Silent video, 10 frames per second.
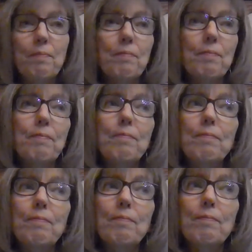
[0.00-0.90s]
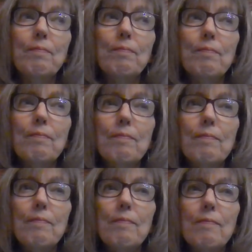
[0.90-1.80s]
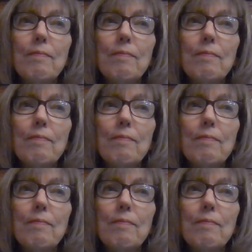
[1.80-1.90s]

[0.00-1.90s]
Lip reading: Nobody speaks.